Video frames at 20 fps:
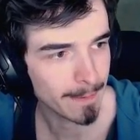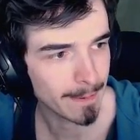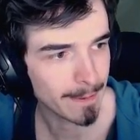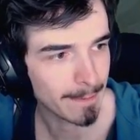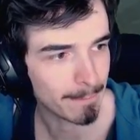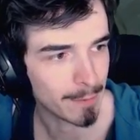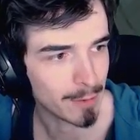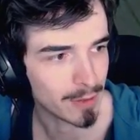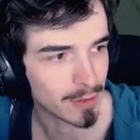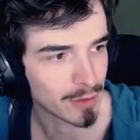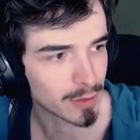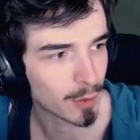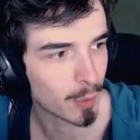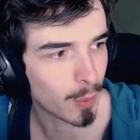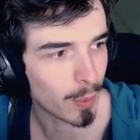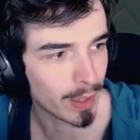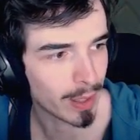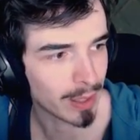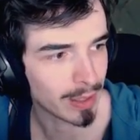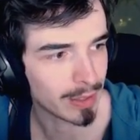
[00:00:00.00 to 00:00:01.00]
Let me just
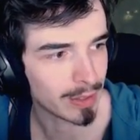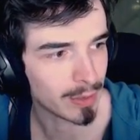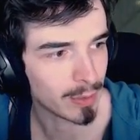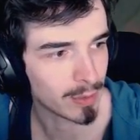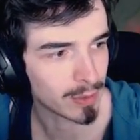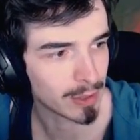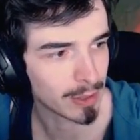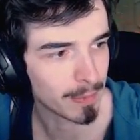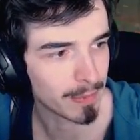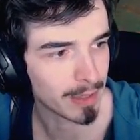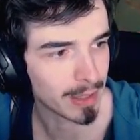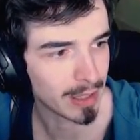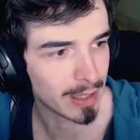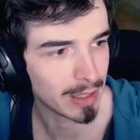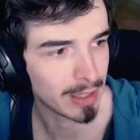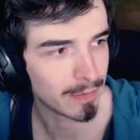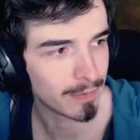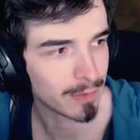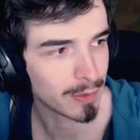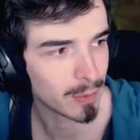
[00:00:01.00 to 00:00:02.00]
quickly do something
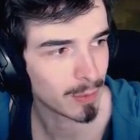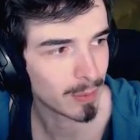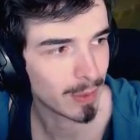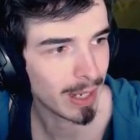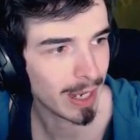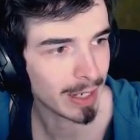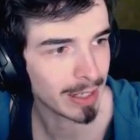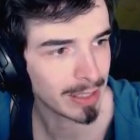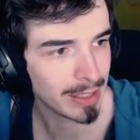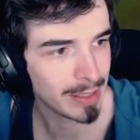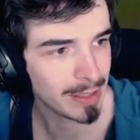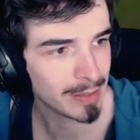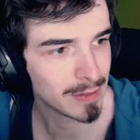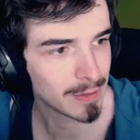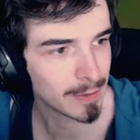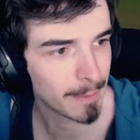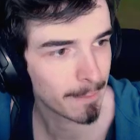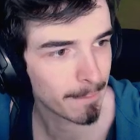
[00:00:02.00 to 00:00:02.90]
here for you laddies,